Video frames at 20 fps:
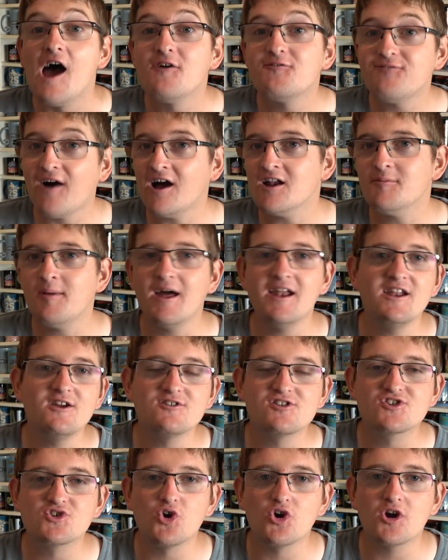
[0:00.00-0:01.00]
Final bit of
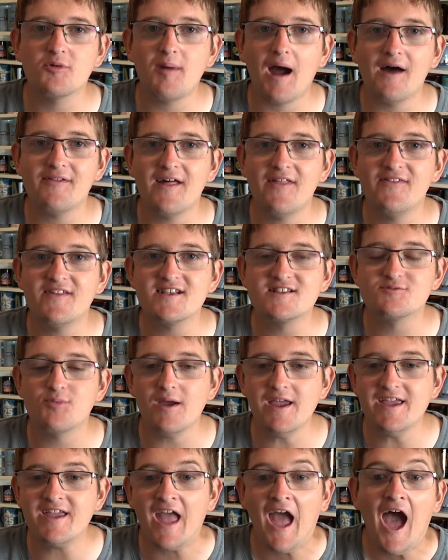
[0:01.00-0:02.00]
news to talk about then this
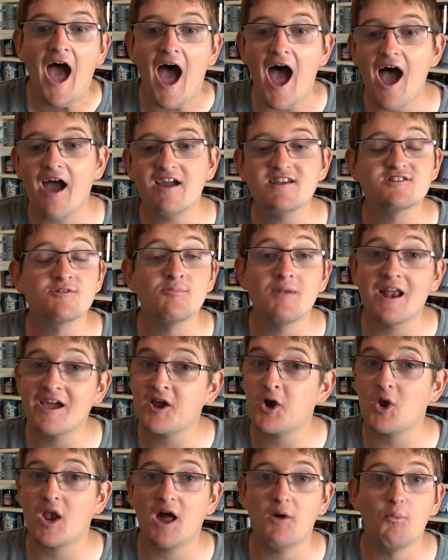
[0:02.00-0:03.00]
week is from
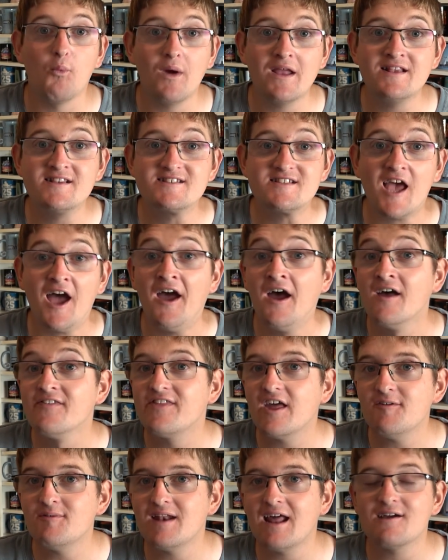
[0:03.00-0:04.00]
Legoland Windsor.
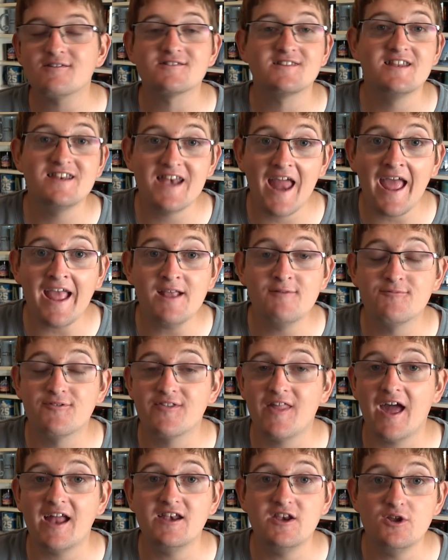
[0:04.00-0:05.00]
They've announced the name for
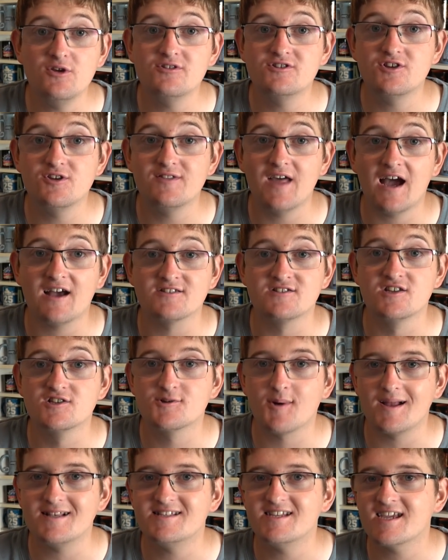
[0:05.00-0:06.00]
their new
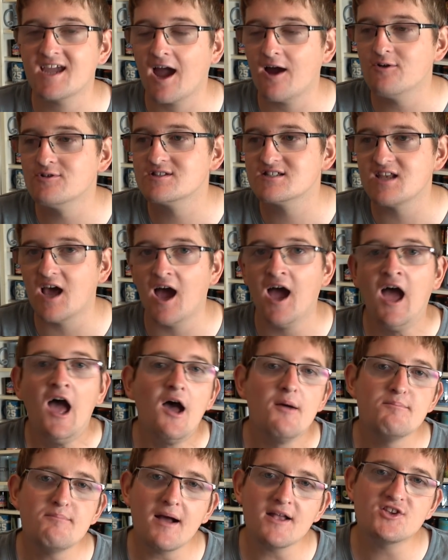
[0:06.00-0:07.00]
2020 coaster.
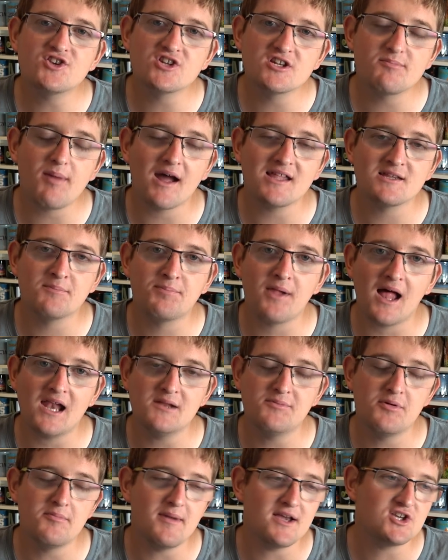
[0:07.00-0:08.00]
Mentioned about the
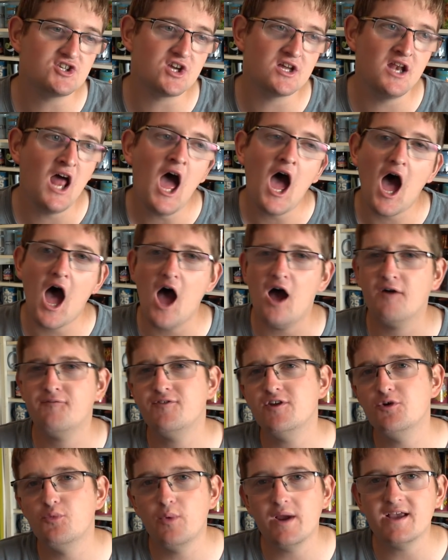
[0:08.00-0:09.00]
planning permission a
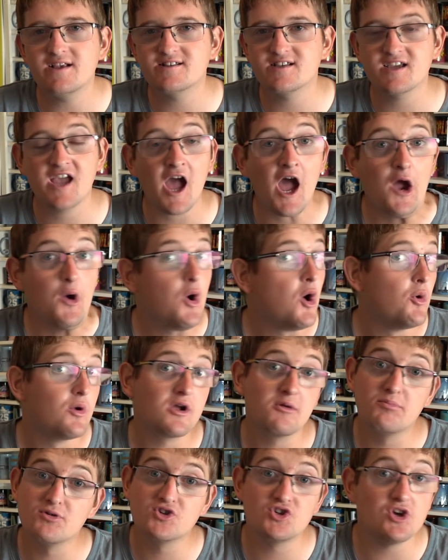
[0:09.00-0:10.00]
few weeks ago.
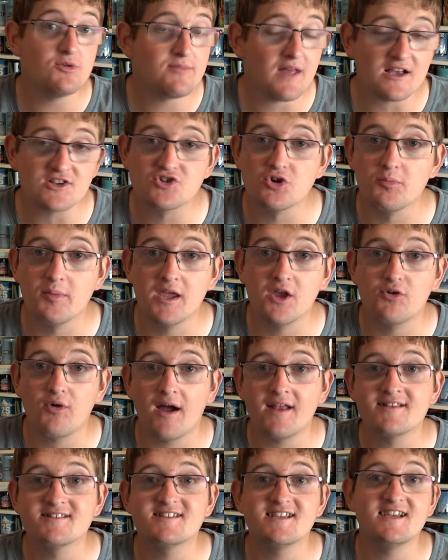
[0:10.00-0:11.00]
We can presume that's all been
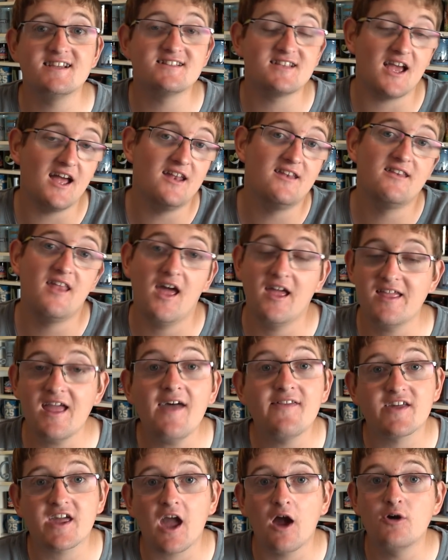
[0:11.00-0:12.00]
granted, and
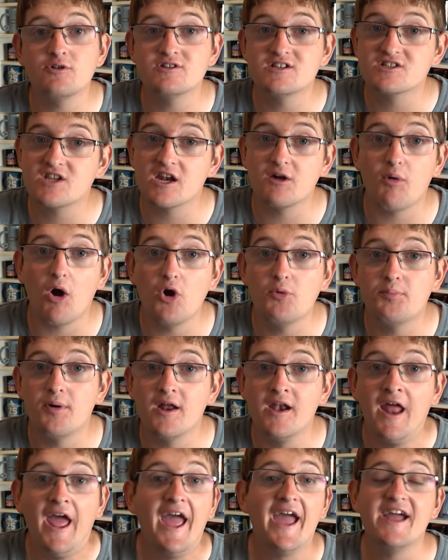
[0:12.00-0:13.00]
yeah, the coaster's going to
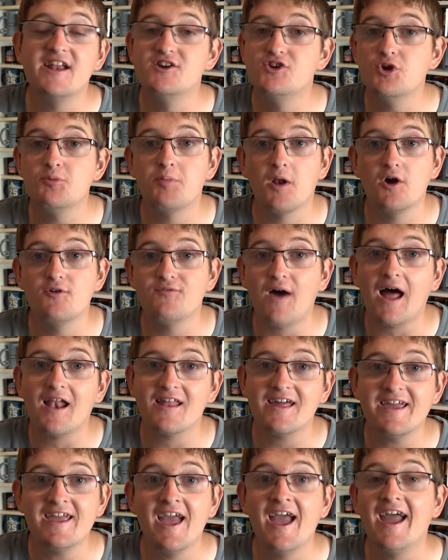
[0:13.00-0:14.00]
open in Duplo
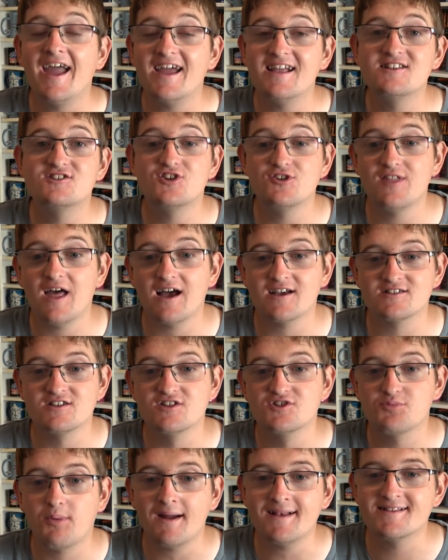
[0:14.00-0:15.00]
Valley in
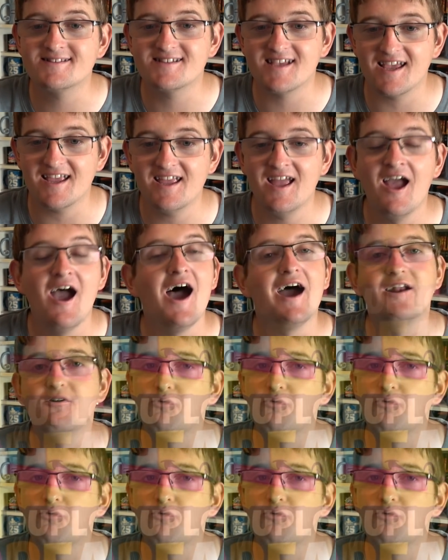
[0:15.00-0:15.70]
2020, and